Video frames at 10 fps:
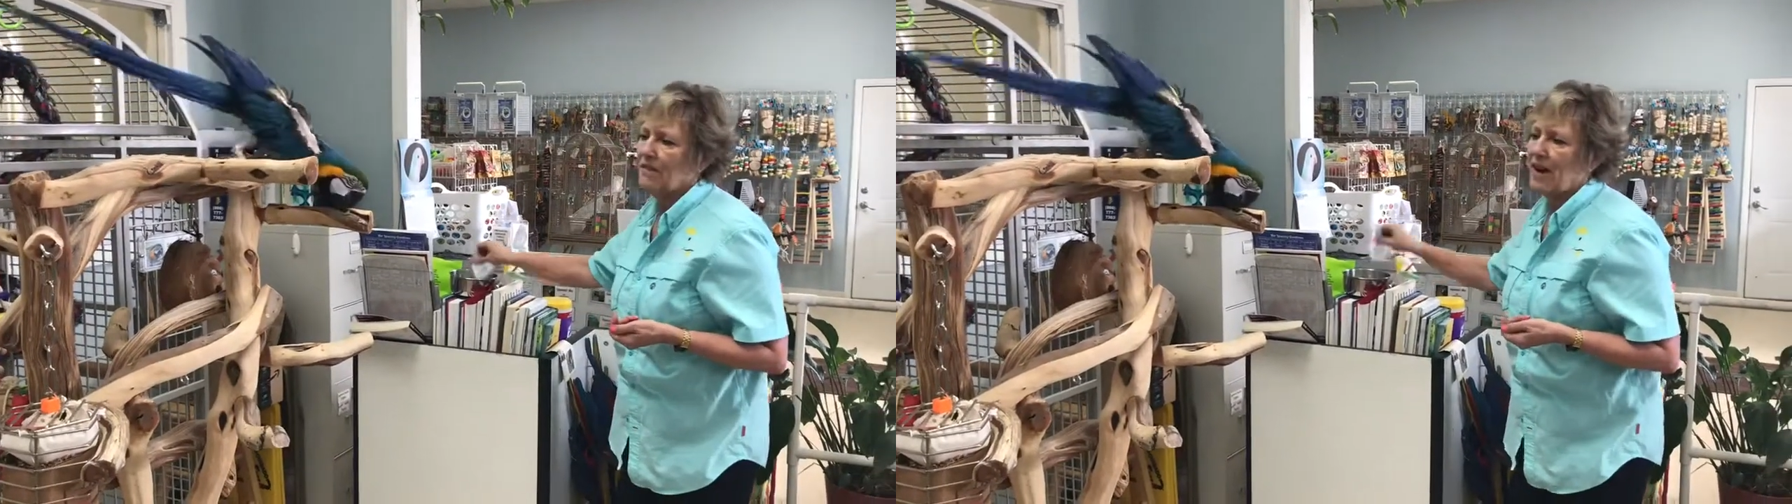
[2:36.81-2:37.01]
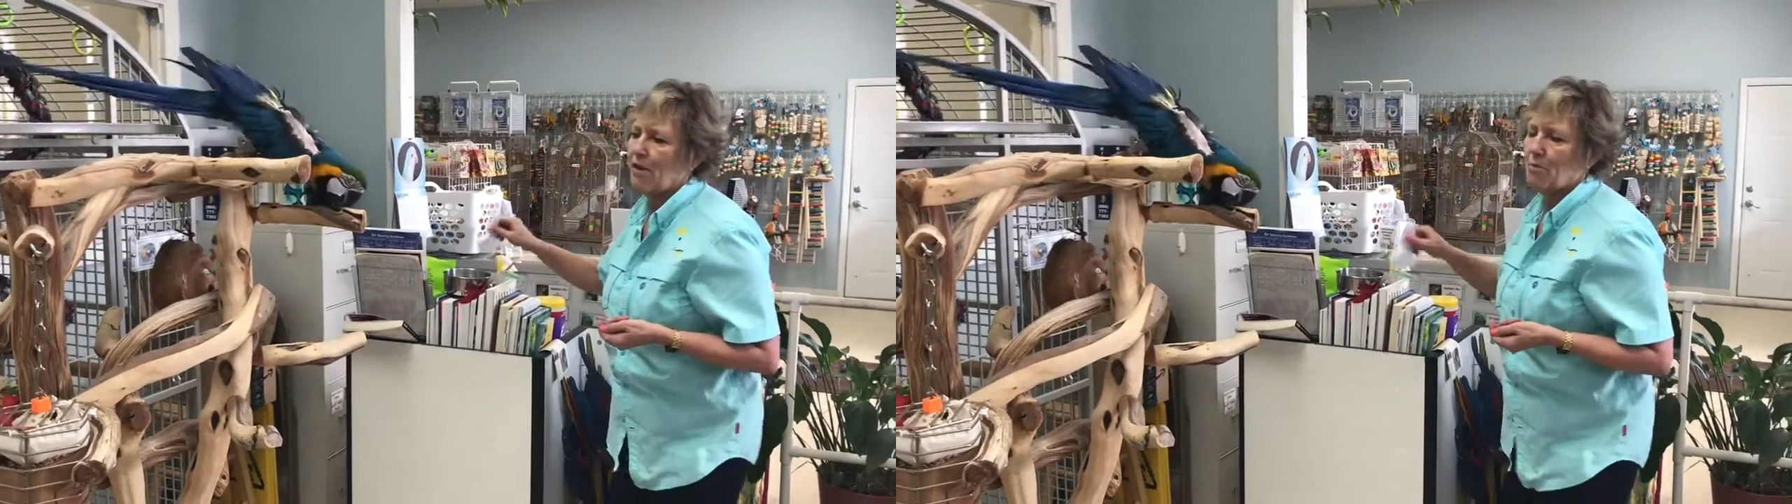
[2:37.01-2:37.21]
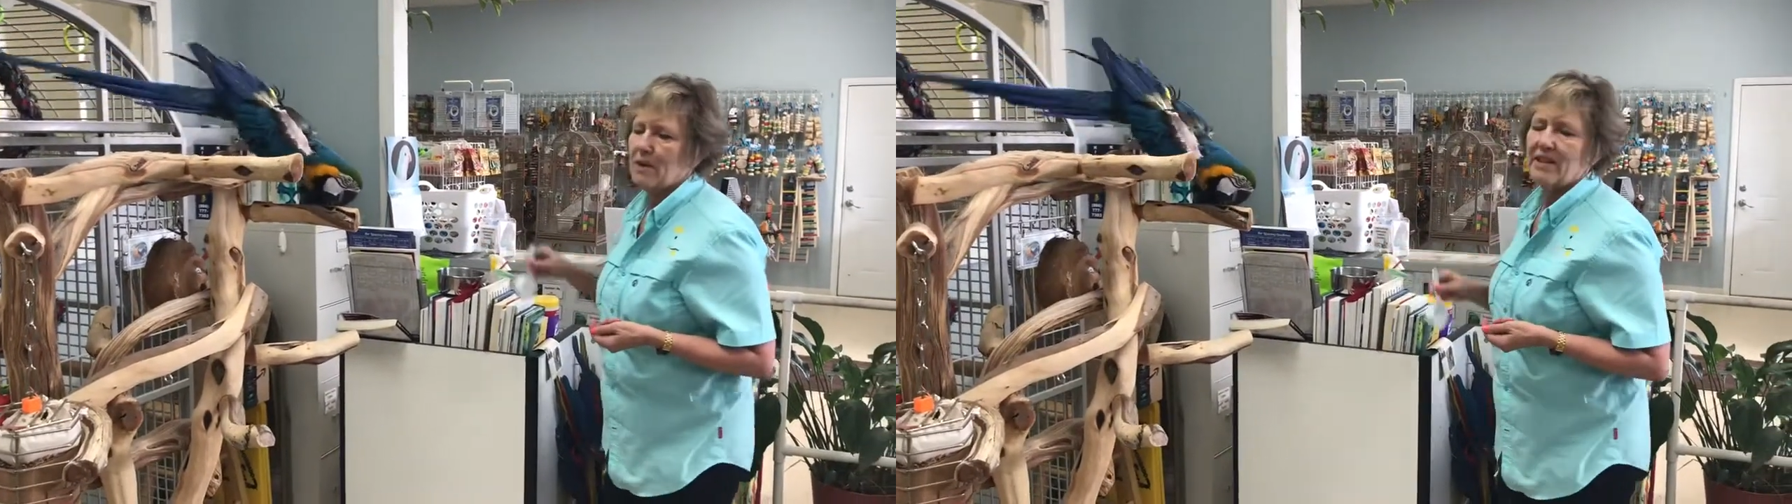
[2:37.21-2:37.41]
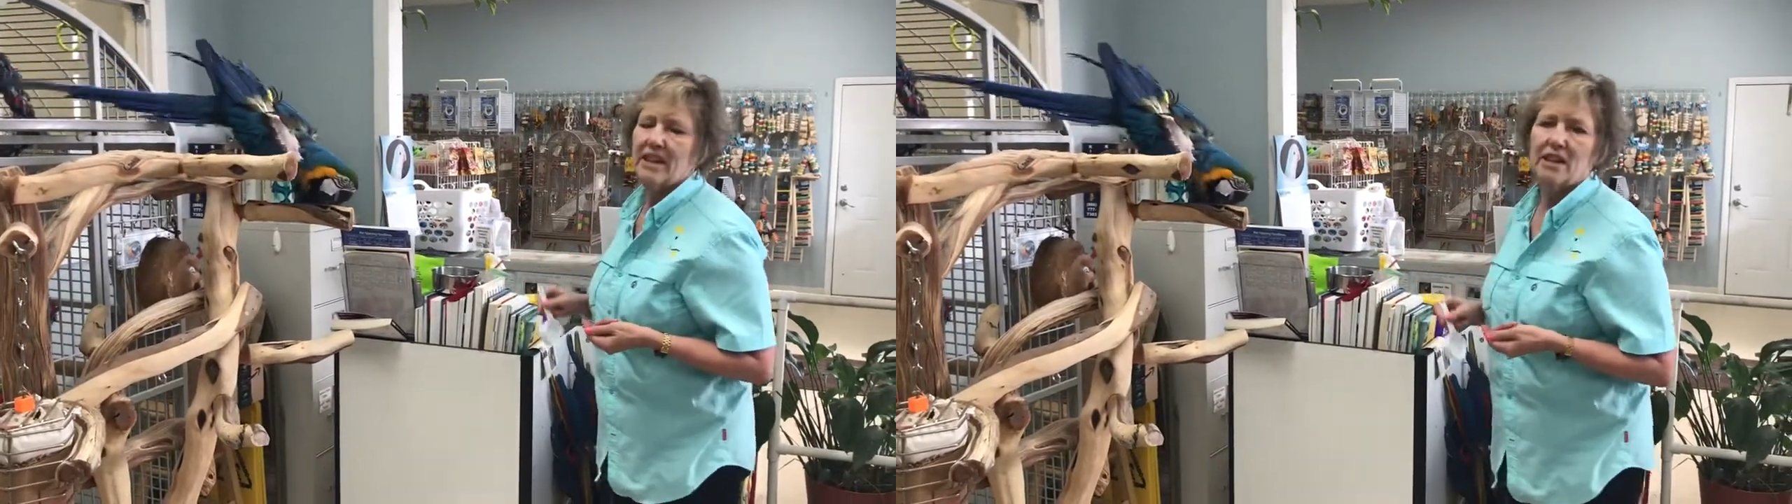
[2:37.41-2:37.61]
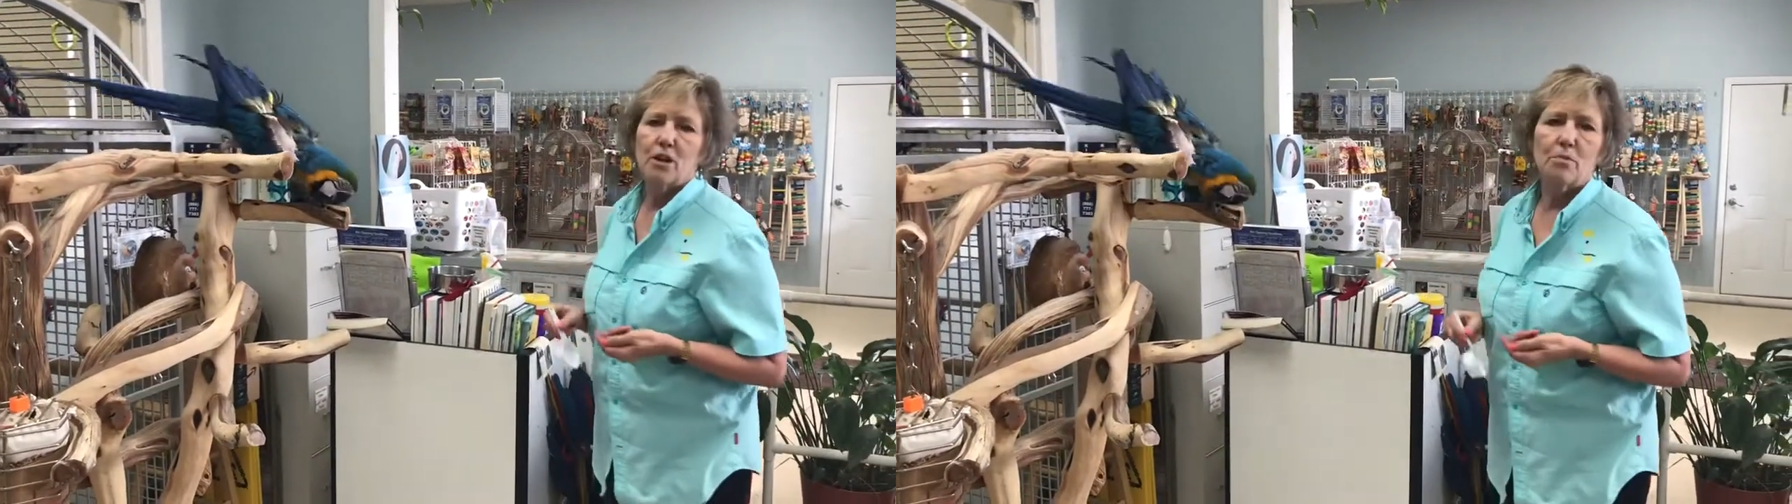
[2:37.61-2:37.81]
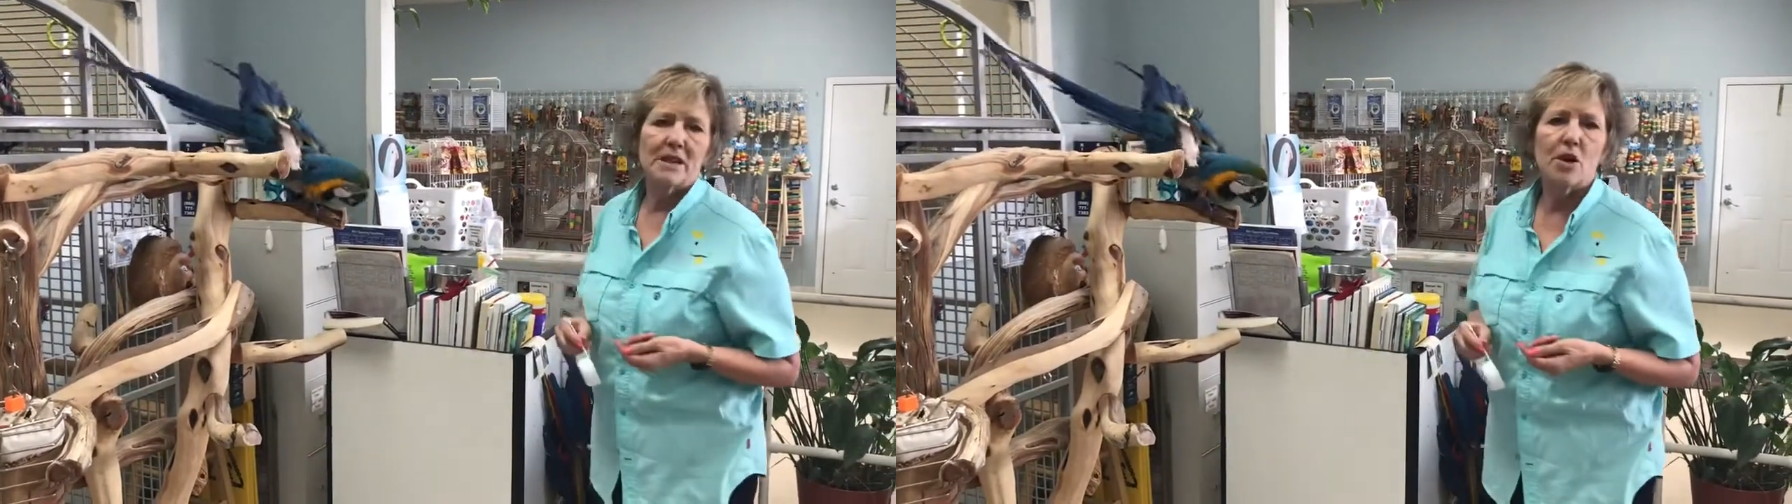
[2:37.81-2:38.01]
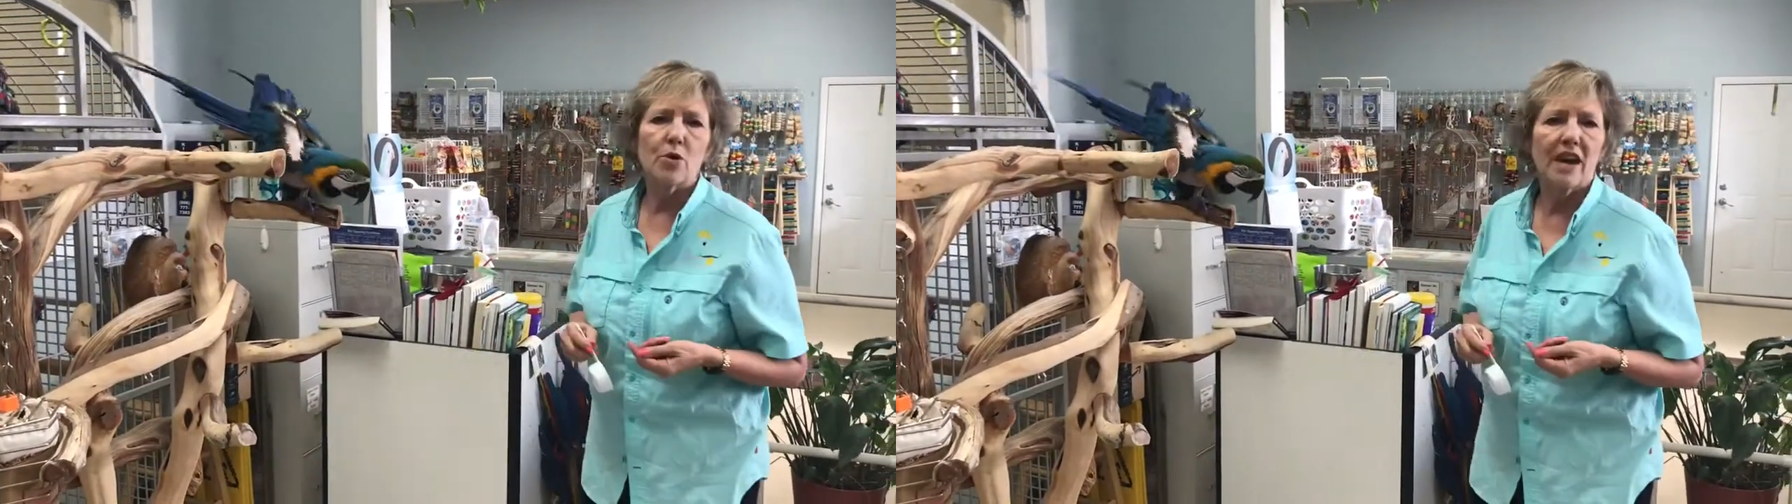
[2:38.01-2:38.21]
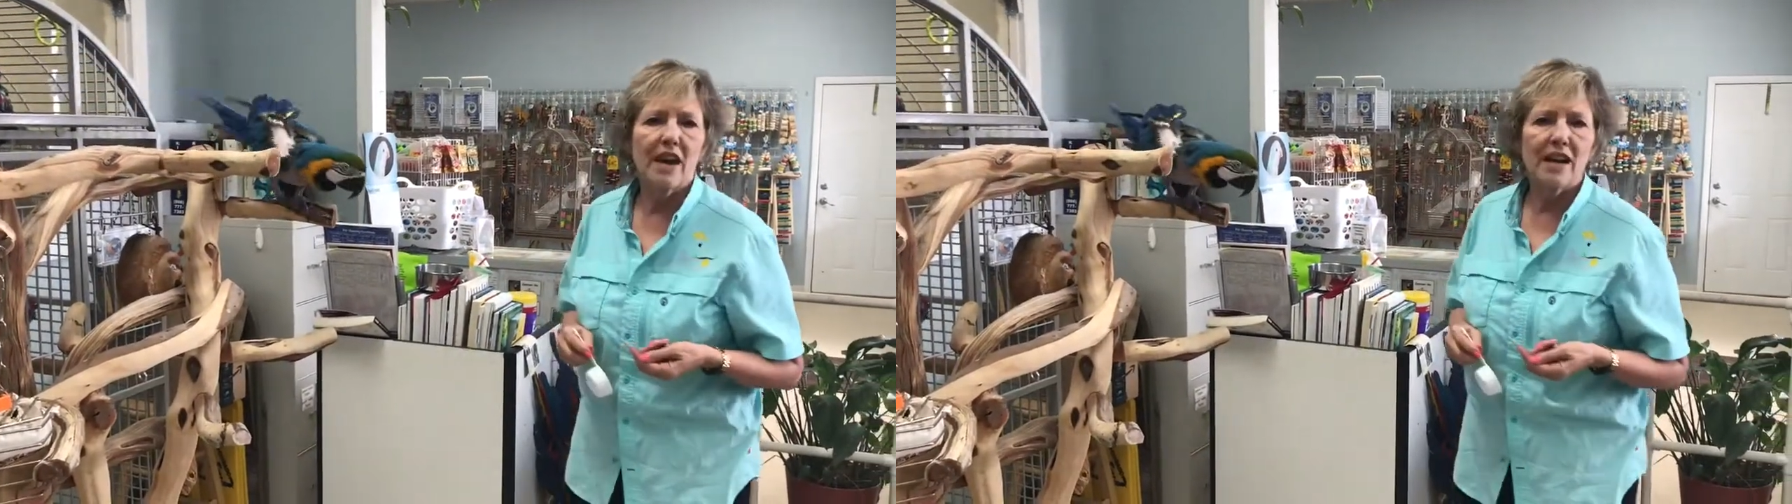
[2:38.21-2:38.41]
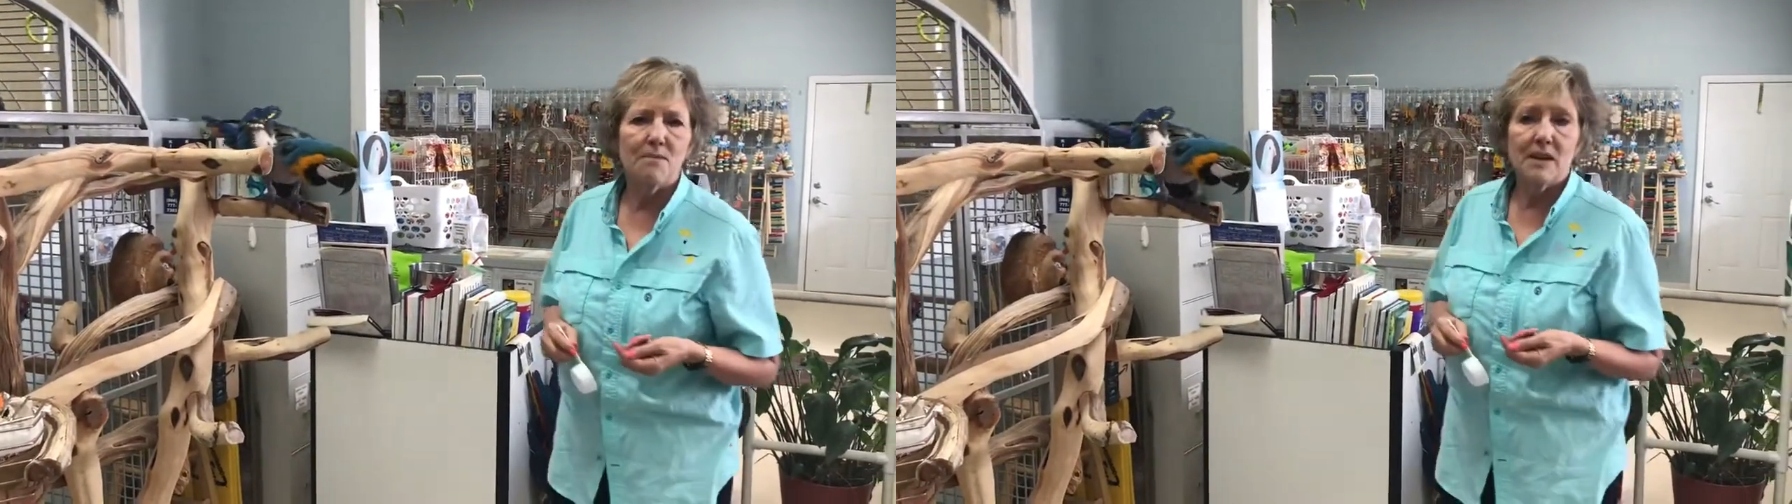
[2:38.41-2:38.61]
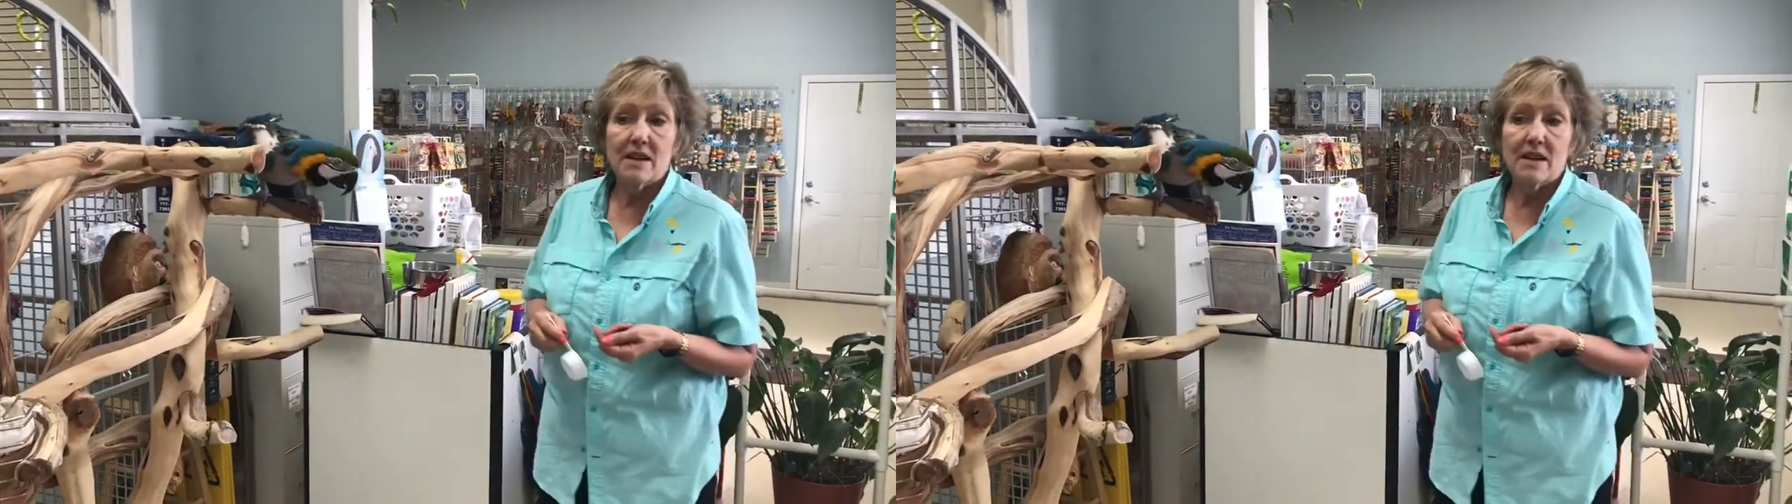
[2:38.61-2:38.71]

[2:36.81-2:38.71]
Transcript: environment that it'll be okay,